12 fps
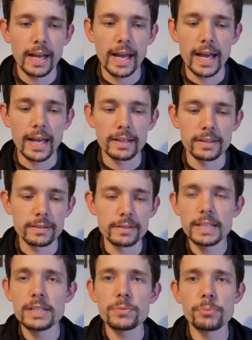And
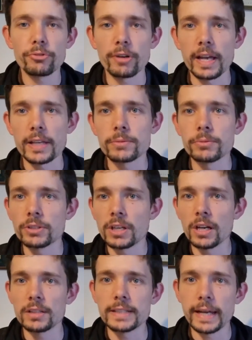these prayers would
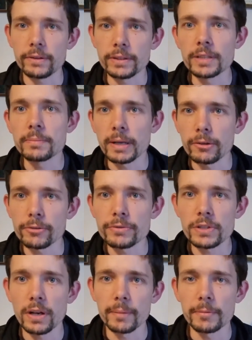cut down the amount of
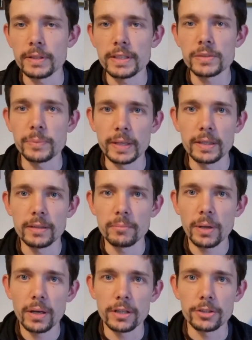time that they spent in
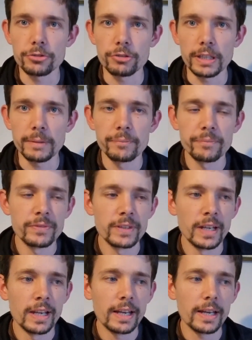purgatory.
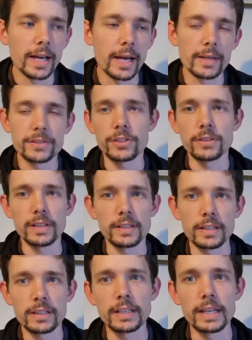So then
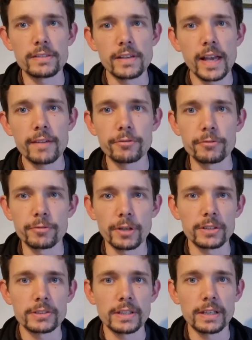they could get to heaven
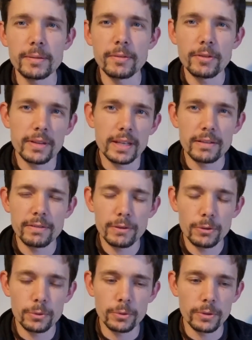faster. They
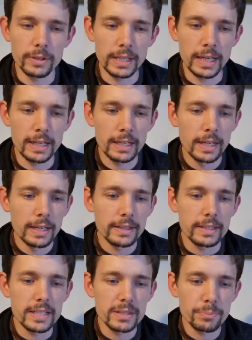thought that
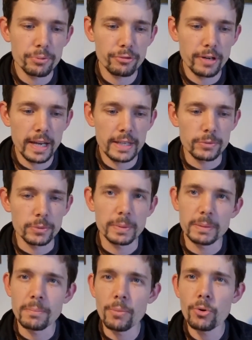these prayers would
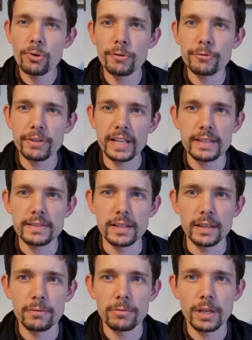be more
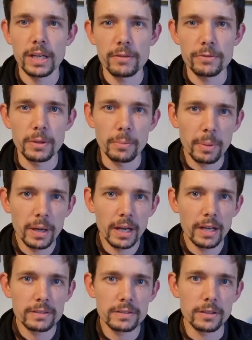effective if the
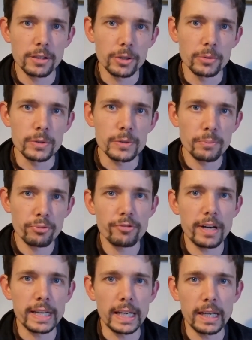person who was
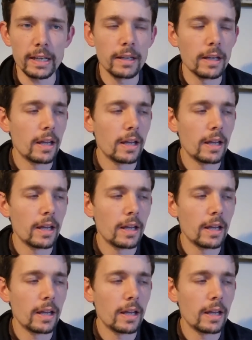praying